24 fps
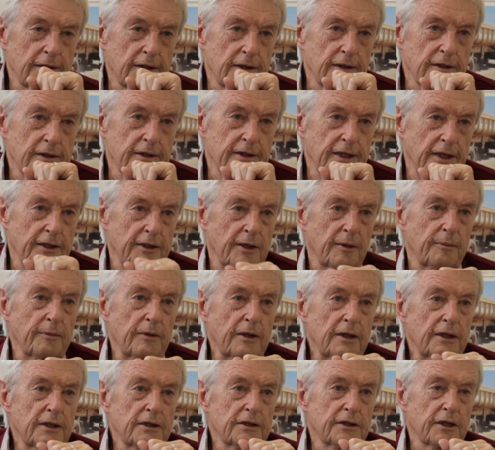setup,
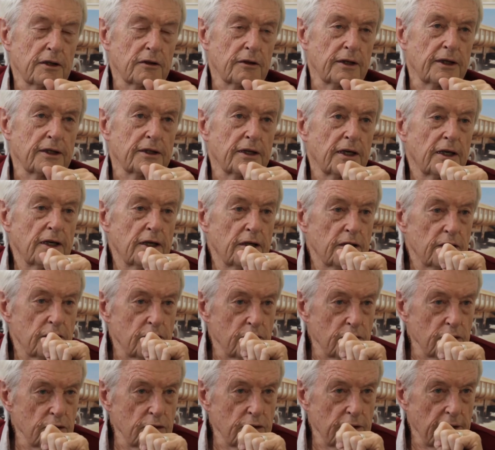so that
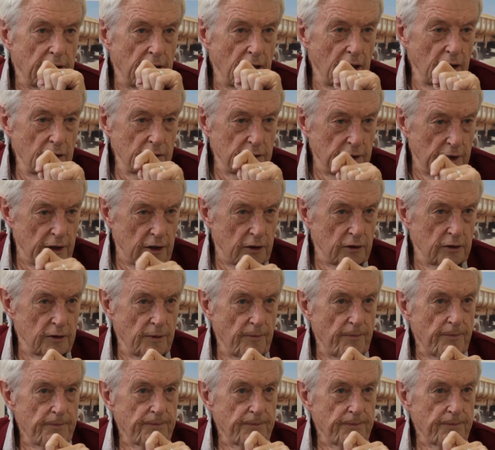you now know